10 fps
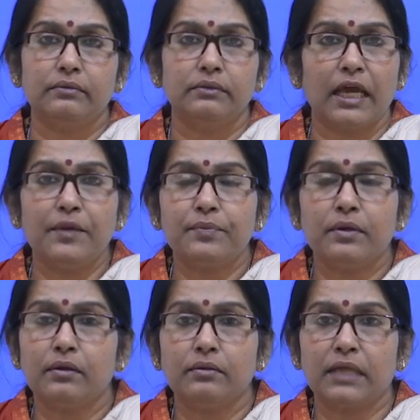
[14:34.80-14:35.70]

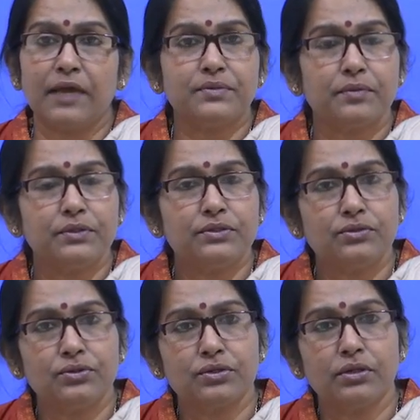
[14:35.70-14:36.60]
types of
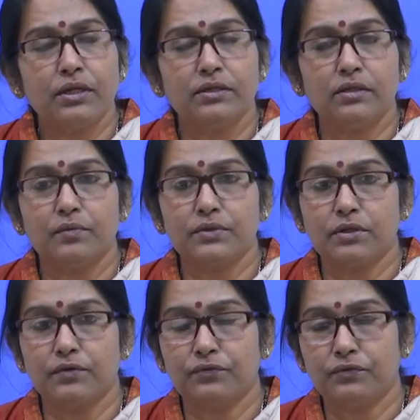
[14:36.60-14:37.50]
institution, in terms
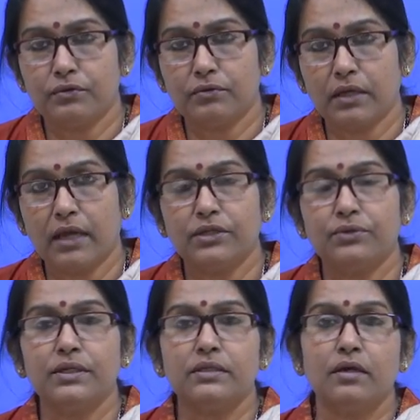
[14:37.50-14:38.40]
of
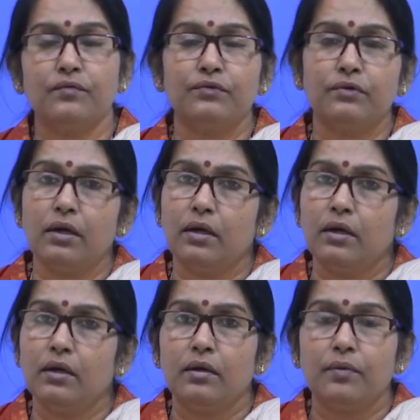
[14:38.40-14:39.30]
categories of
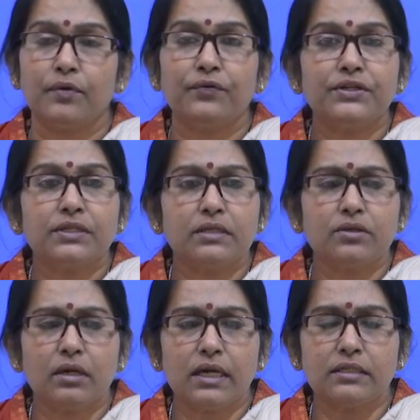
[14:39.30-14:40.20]
professionals,
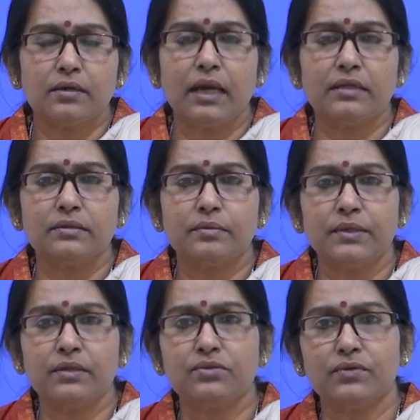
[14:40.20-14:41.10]
all kinds of, as
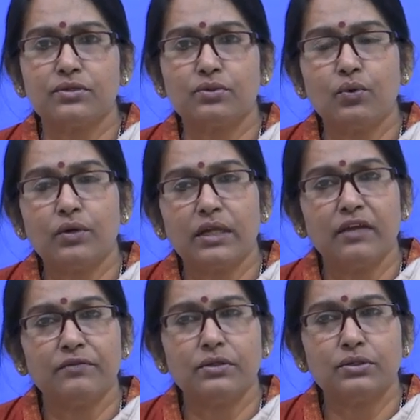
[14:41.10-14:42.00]
because we are so
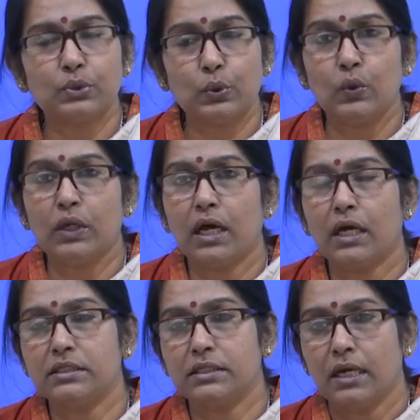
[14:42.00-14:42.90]
diverse, so
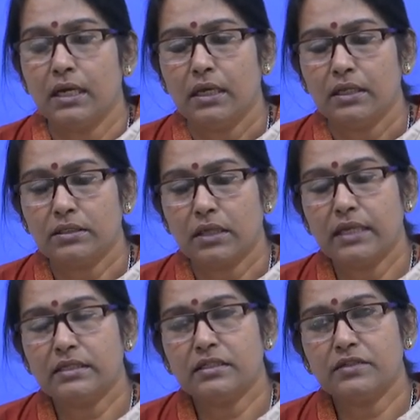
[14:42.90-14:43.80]
large, so
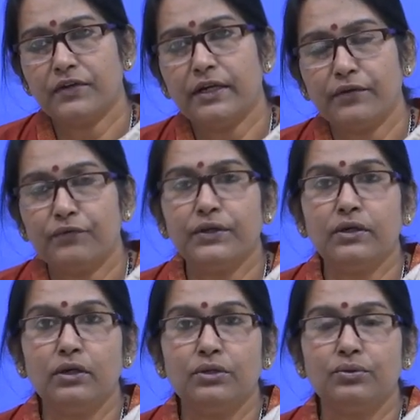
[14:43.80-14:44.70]
hence it is very
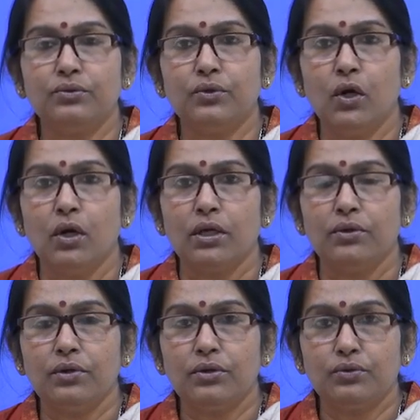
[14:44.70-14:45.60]
difficult to
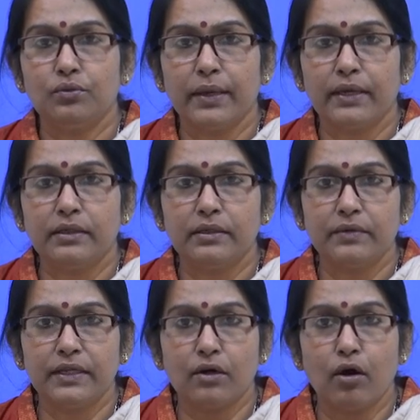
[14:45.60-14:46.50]
to make it a
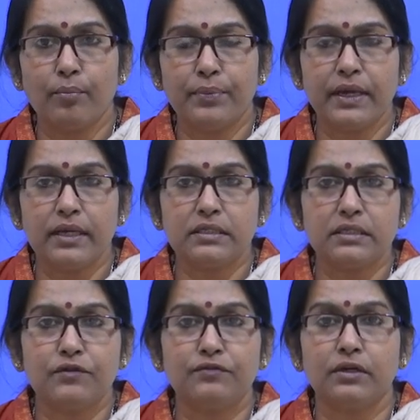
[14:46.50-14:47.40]
very
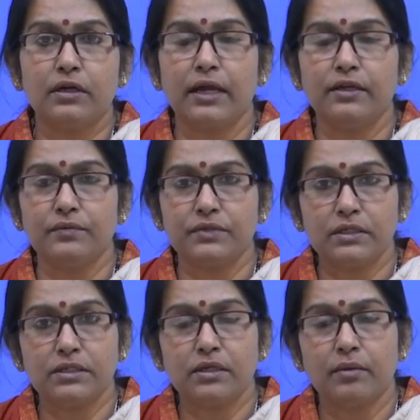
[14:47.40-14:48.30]
comprehensive kind of
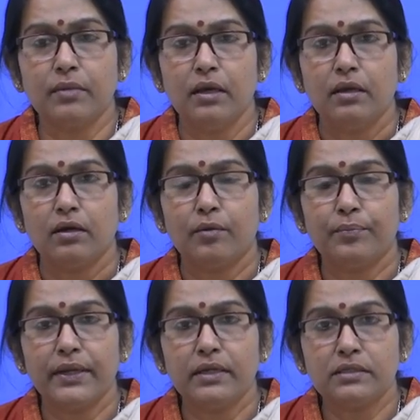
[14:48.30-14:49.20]
system,
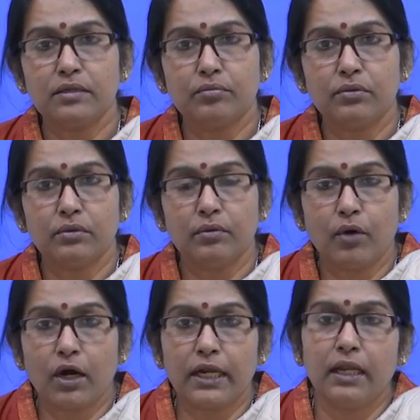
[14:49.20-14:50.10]
comprehensive
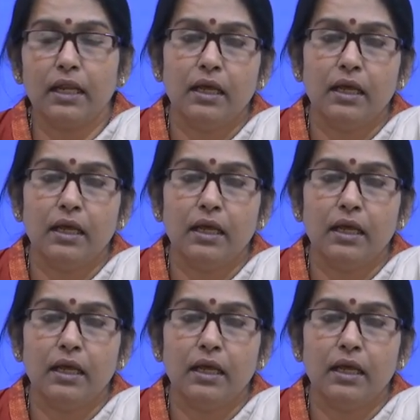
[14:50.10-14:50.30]
model